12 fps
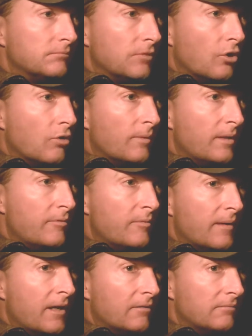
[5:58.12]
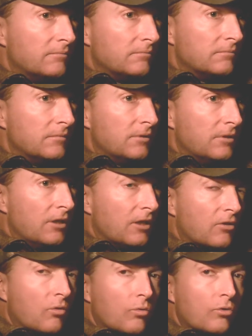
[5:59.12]
Maybe about a
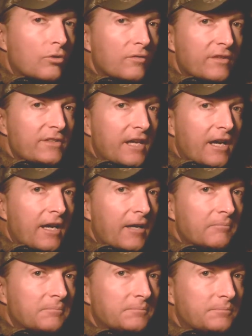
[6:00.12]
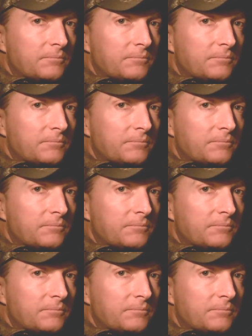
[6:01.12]
quarter of the time.